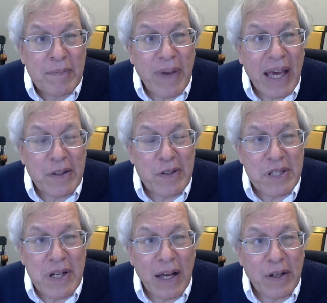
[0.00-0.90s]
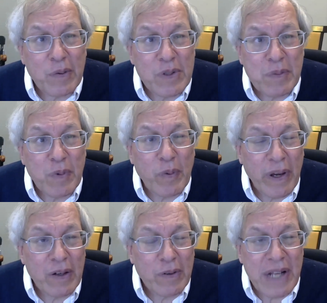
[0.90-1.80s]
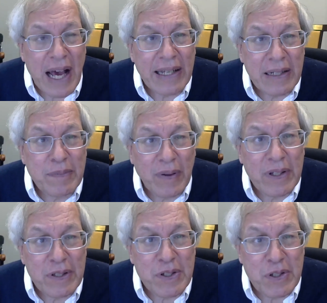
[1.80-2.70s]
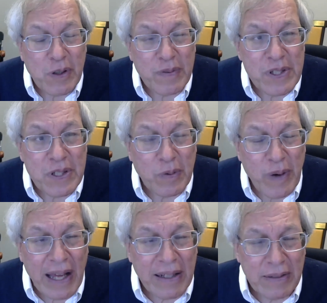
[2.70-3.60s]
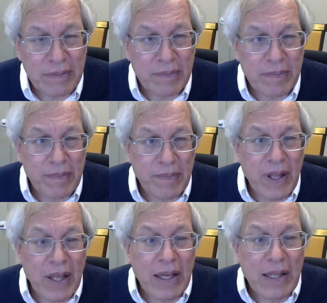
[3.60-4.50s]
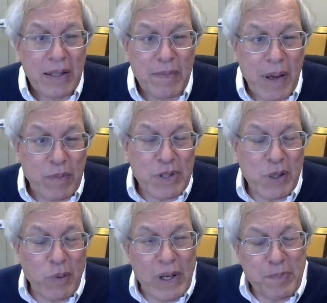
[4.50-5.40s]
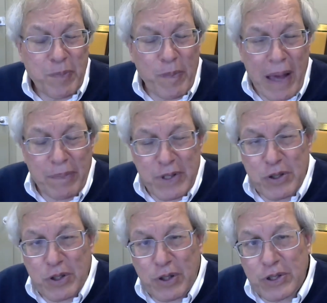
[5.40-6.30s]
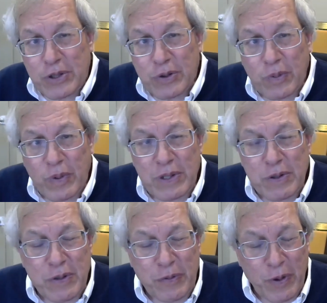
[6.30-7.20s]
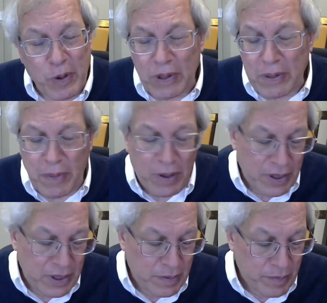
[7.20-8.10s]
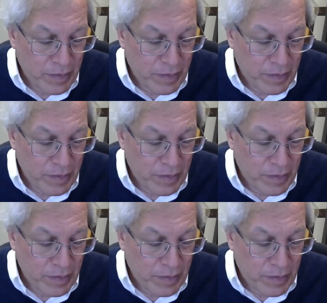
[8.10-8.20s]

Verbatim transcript: Matthew Snyder was a Marine who died in military service in Iraq. The members of the Westboro Baptist Church went to his funeral in Maryland.